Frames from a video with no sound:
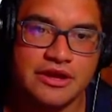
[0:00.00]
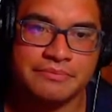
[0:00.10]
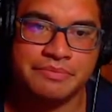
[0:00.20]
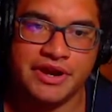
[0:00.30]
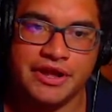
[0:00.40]

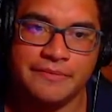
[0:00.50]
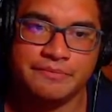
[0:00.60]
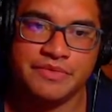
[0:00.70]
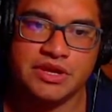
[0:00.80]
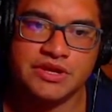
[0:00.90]
but
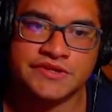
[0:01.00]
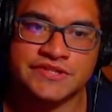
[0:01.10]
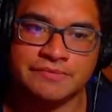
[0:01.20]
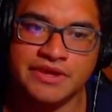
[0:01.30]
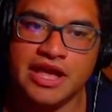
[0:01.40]

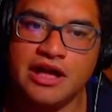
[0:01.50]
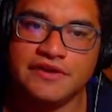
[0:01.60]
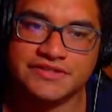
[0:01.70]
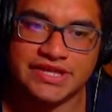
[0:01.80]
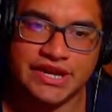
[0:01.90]
something
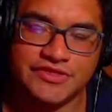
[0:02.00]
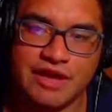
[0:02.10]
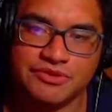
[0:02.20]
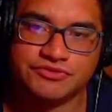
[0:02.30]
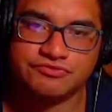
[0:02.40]
else that I thought
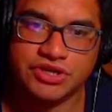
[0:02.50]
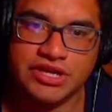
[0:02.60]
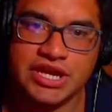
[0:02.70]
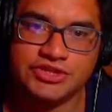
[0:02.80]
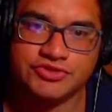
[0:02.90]
was really
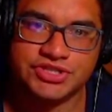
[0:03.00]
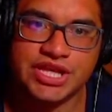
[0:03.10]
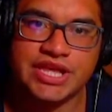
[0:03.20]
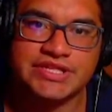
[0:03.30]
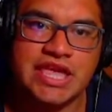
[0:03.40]
interesting
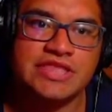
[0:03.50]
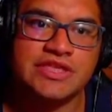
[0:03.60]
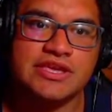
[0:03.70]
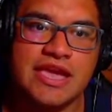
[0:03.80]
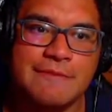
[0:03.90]
is that in the
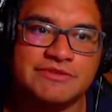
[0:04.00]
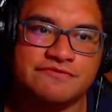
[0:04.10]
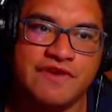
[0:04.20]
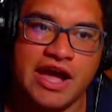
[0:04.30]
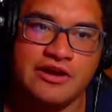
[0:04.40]
game's
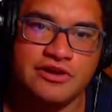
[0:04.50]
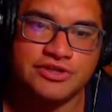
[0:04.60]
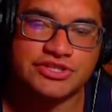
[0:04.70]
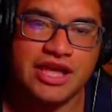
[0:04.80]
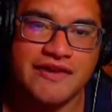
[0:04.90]

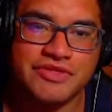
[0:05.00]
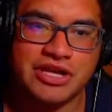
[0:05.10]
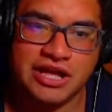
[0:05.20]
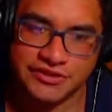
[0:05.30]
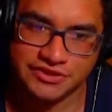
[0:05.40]
files of the
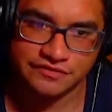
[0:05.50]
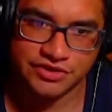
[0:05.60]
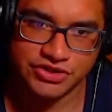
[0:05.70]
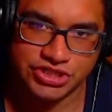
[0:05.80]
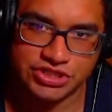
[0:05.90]
console
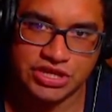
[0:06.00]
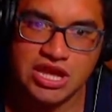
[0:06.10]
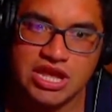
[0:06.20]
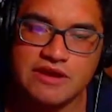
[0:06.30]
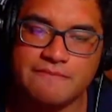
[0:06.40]
version,
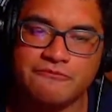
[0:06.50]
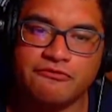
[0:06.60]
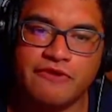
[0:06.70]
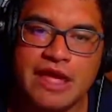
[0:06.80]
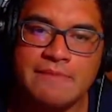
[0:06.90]

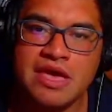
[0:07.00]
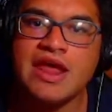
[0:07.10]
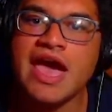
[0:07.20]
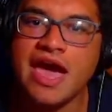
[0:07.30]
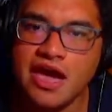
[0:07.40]
Rayman
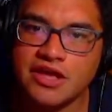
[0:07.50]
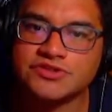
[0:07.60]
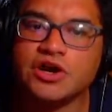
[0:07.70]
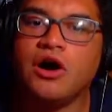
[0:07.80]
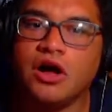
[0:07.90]
has
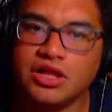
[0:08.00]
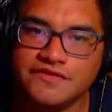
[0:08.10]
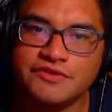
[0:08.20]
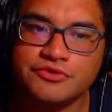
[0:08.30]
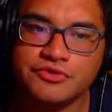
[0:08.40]
all of
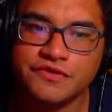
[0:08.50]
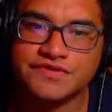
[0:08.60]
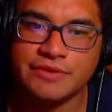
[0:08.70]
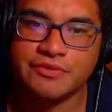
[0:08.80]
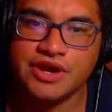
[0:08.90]
the moves
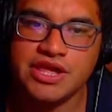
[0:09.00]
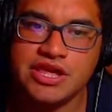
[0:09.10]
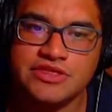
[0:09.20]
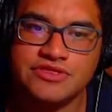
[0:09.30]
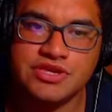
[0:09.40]
that were
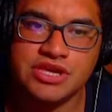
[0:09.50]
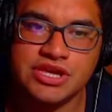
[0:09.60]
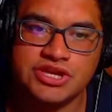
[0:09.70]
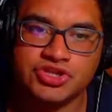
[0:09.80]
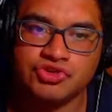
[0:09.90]
in
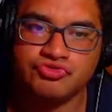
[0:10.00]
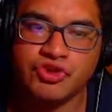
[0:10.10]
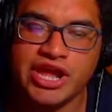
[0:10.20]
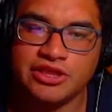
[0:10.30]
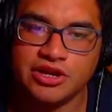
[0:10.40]
the
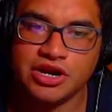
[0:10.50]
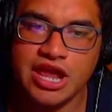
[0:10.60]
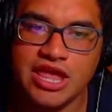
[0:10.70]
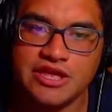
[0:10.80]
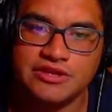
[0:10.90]
trailer
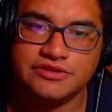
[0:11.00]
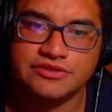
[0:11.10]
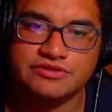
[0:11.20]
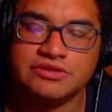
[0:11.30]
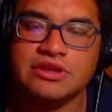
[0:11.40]
in
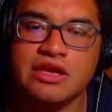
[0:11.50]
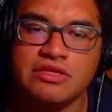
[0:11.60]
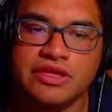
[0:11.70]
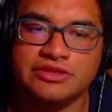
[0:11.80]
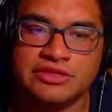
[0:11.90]

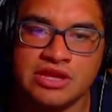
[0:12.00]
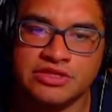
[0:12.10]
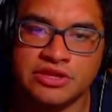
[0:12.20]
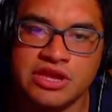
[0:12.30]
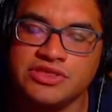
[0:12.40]

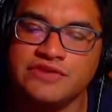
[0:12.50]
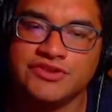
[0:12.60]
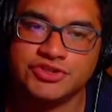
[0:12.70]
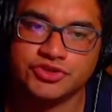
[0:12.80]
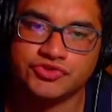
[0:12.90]
the
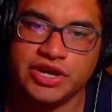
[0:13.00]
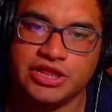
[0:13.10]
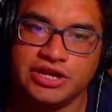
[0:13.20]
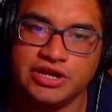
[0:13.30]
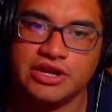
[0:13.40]
original
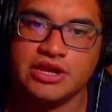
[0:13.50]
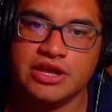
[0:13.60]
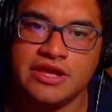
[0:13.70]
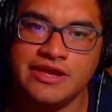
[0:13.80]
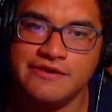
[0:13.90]
trailer.
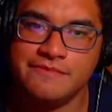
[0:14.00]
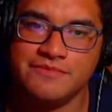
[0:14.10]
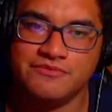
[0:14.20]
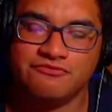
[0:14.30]
Him